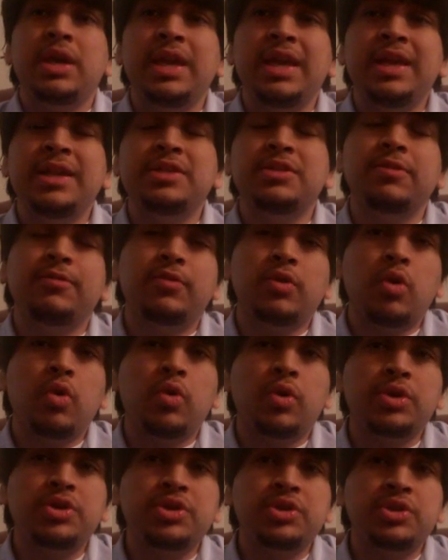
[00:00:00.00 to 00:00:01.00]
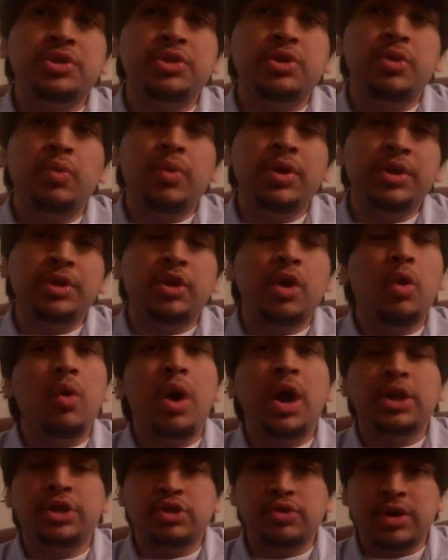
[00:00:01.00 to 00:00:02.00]
is, of course, when
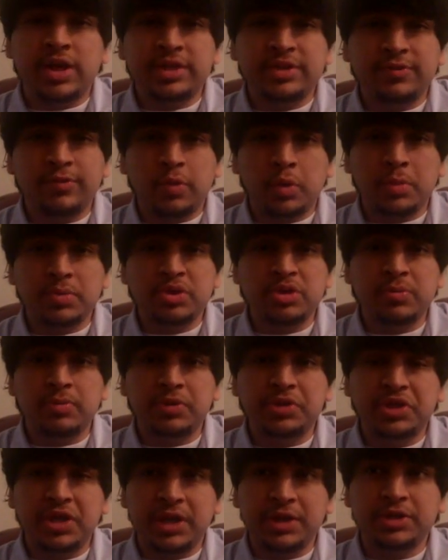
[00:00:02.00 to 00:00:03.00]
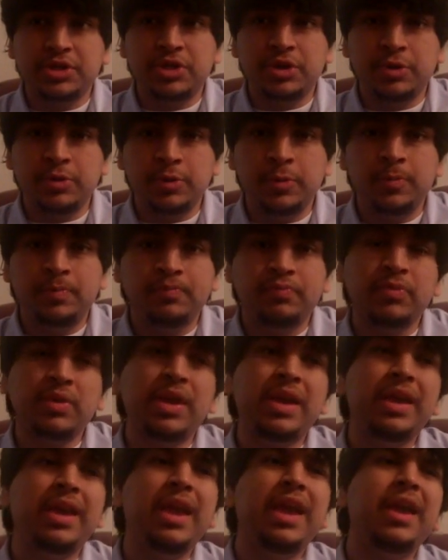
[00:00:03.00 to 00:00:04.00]
Gohan transformed Super Saiyan 2.
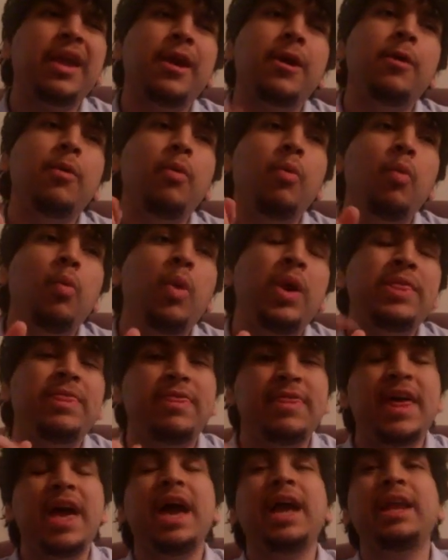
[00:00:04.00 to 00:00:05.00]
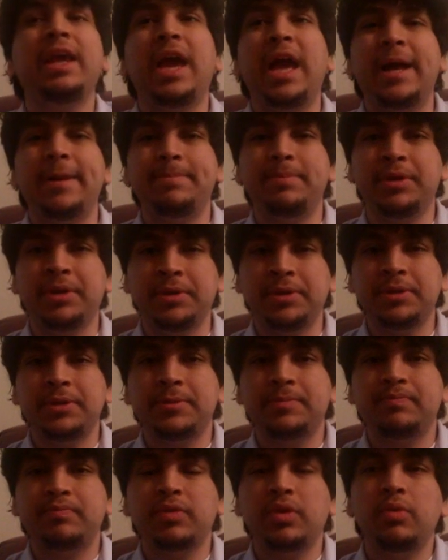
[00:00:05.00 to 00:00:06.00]
When that happened,
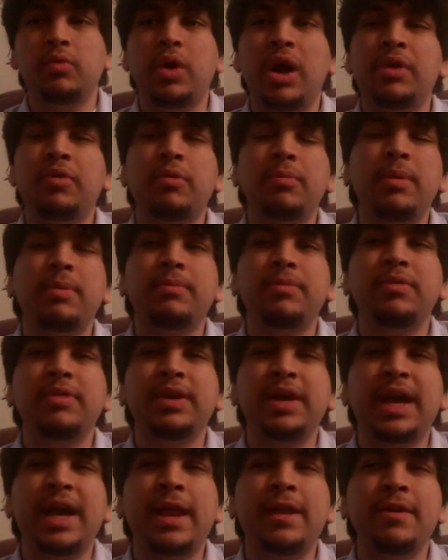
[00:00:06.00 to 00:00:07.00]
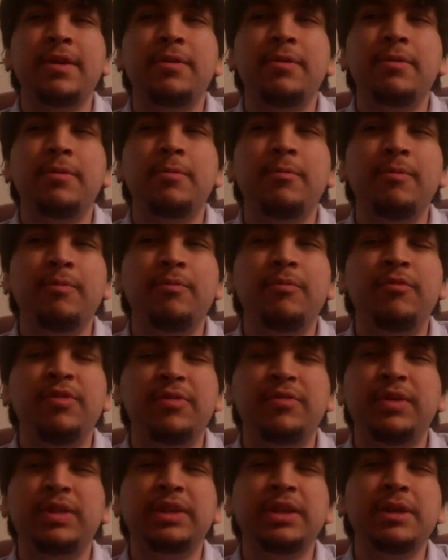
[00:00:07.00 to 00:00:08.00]
I remember that
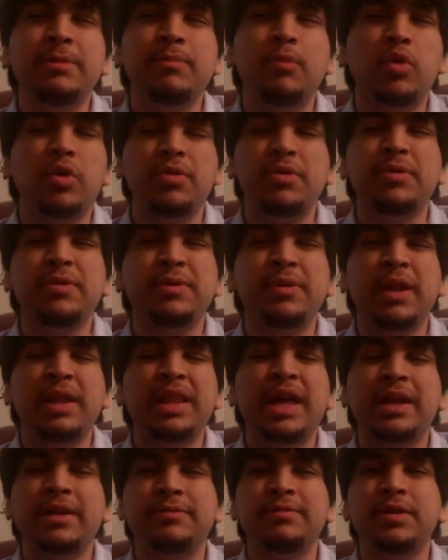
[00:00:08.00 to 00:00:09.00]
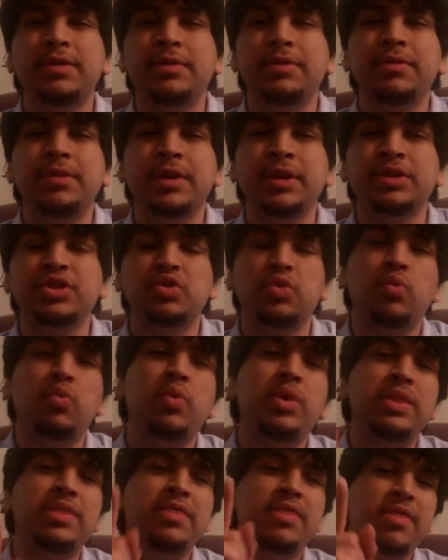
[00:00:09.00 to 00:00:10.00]
vividly more than a lot of other things.
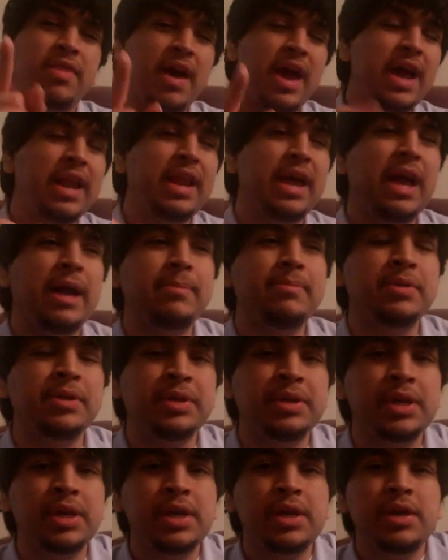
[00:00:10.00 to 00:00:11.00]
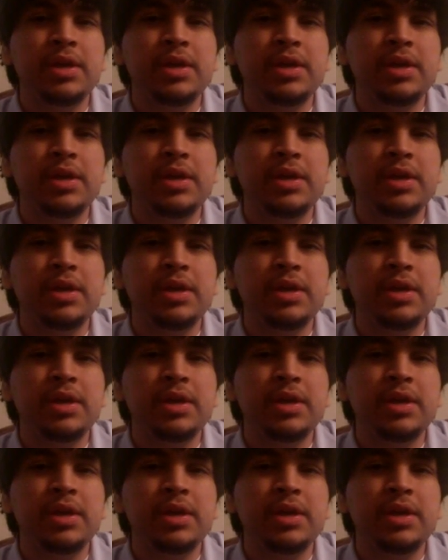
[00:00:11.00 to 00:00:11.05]
When that happened,